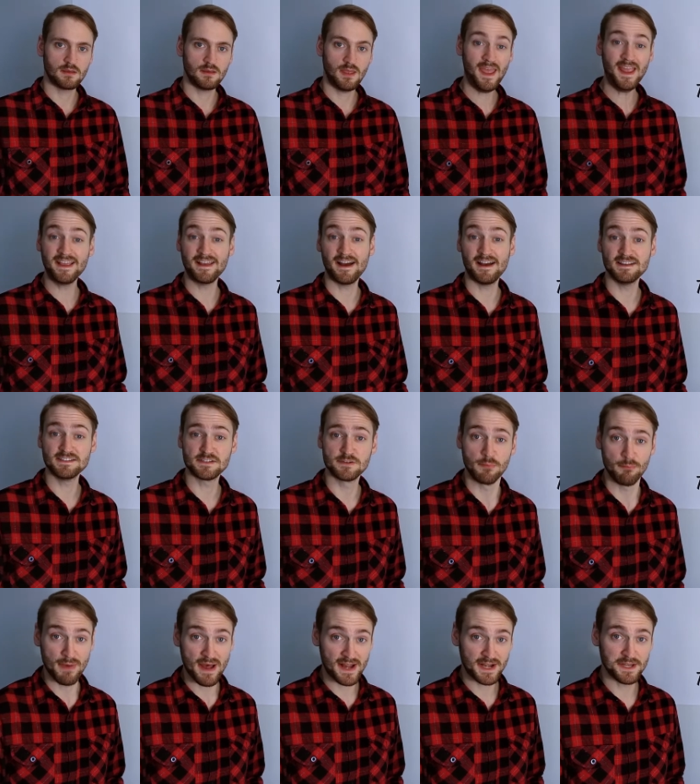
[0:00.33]
Hey
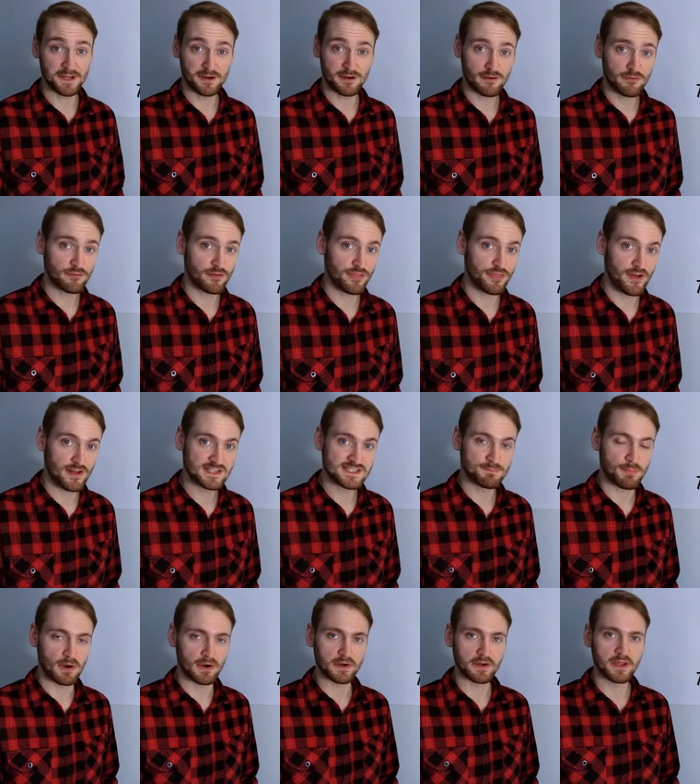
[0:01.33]
guys, Matt here for
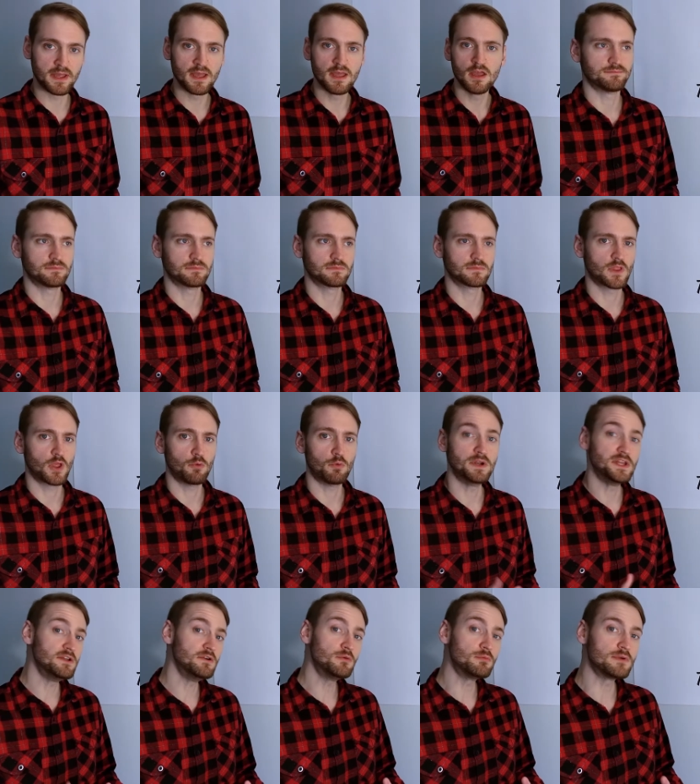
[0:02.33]
ThoughtSpark.
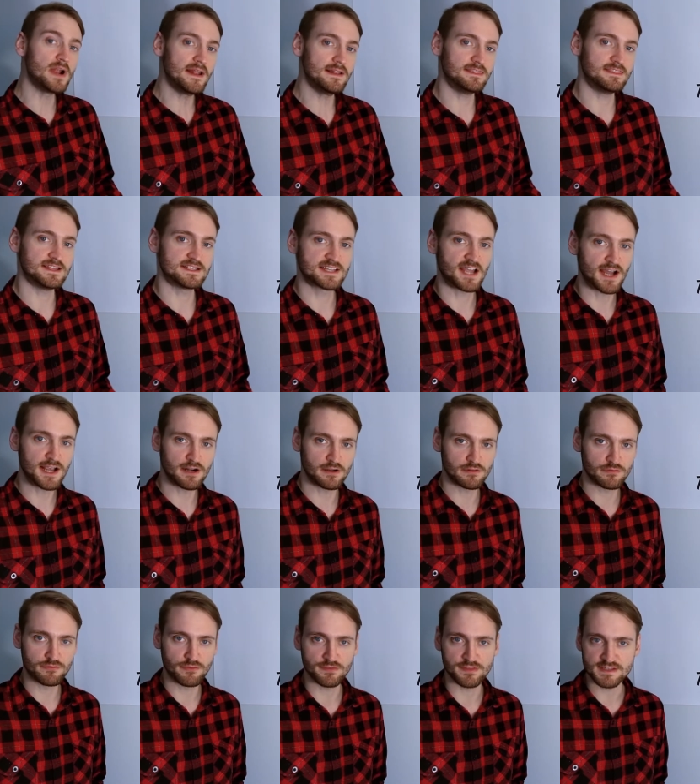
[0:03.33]
When you read the
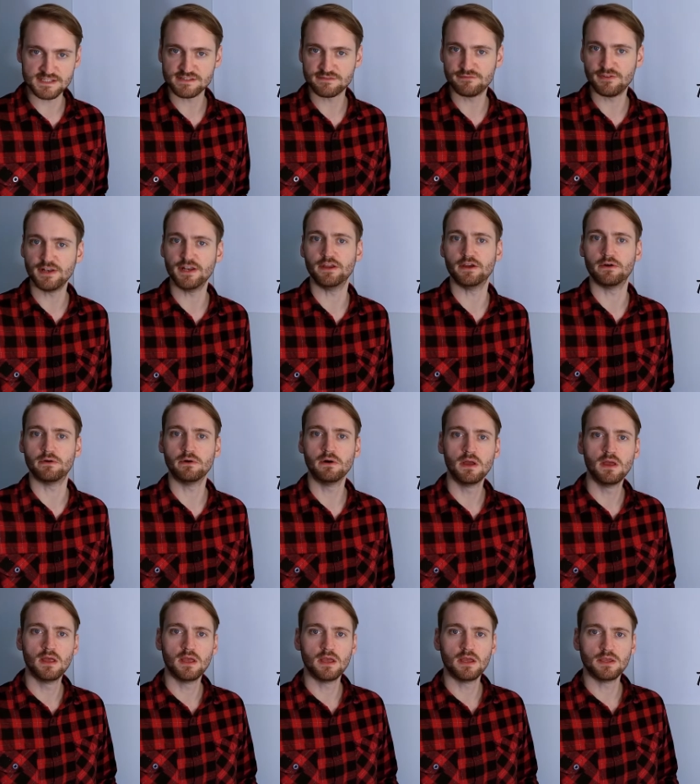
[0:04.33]
title for this video,
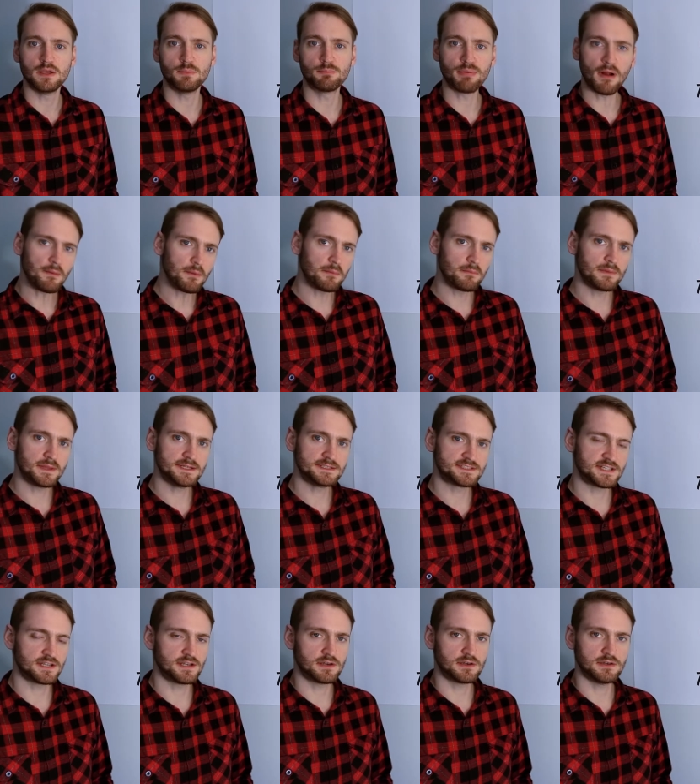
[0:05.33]
you probably
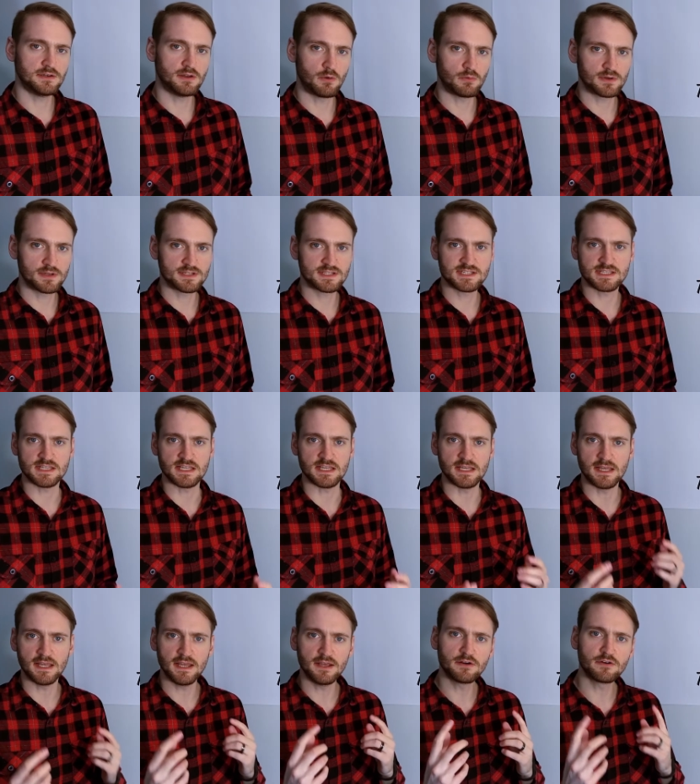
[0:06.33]
didn't notice
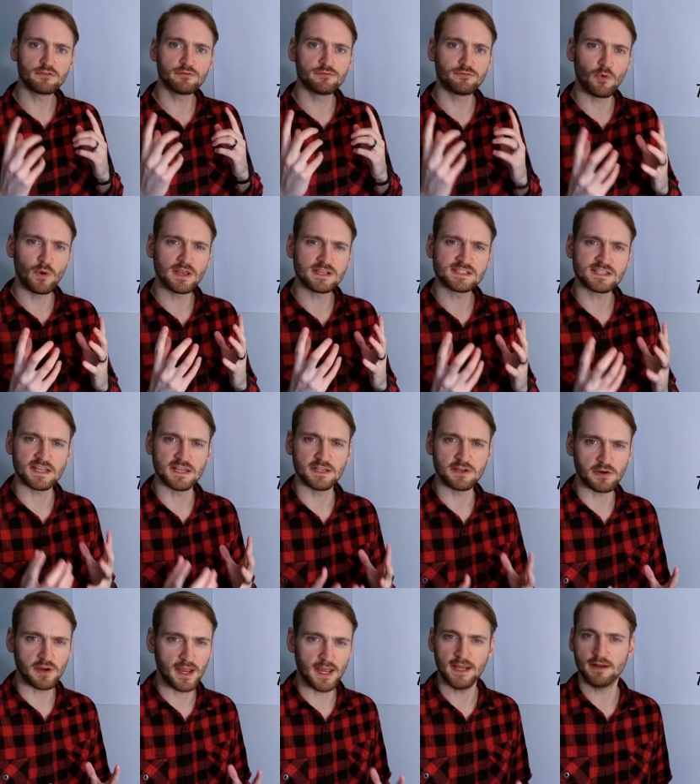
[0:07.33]
the inner voice in
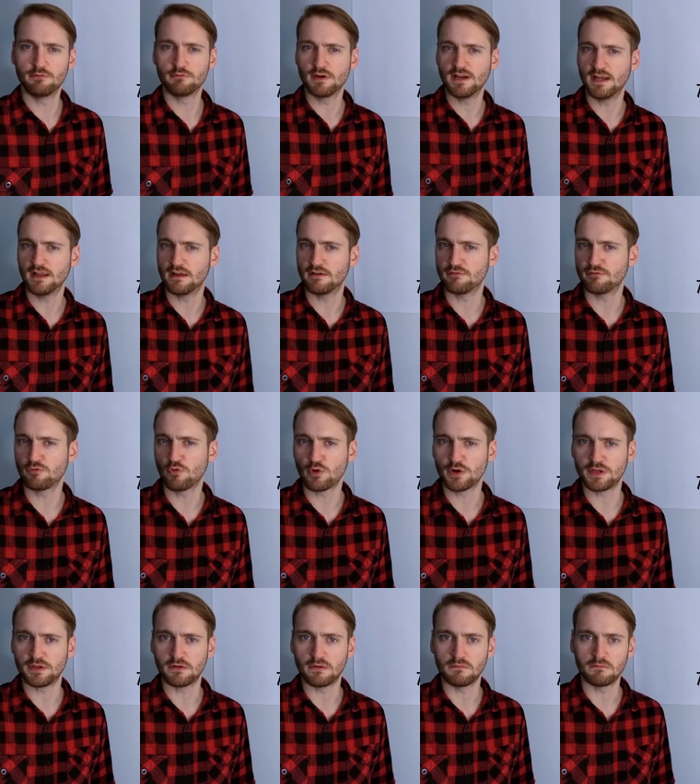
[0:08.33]
your head reading it
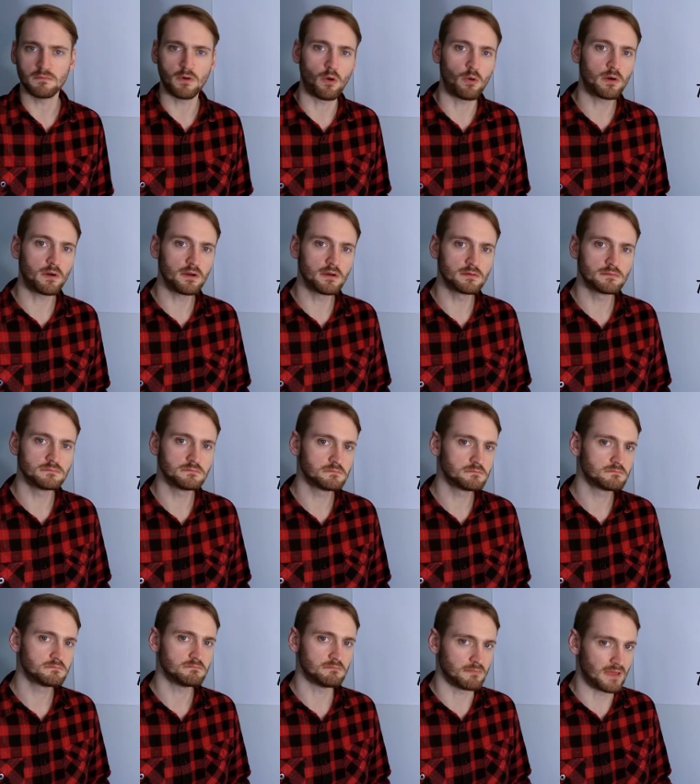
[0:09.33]
for you, or
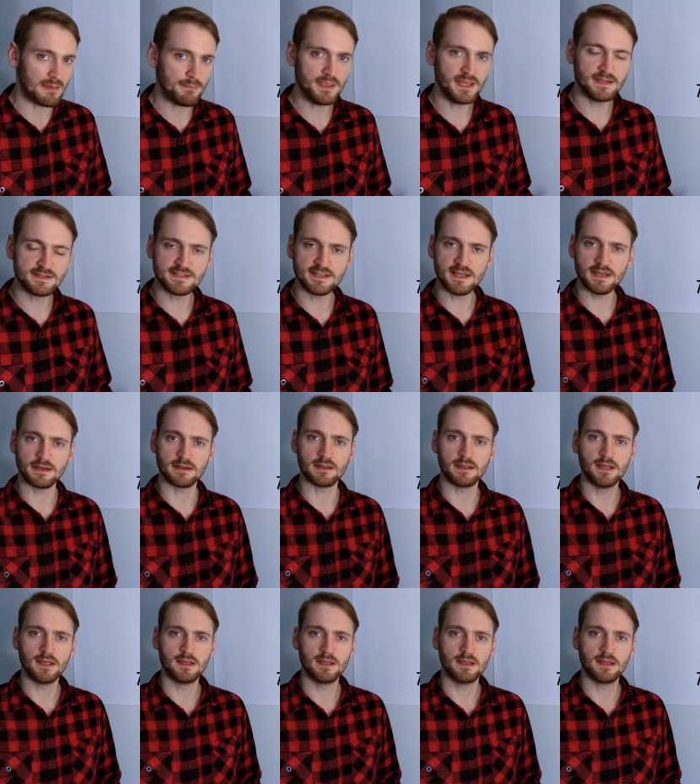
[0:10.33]
maybe you did.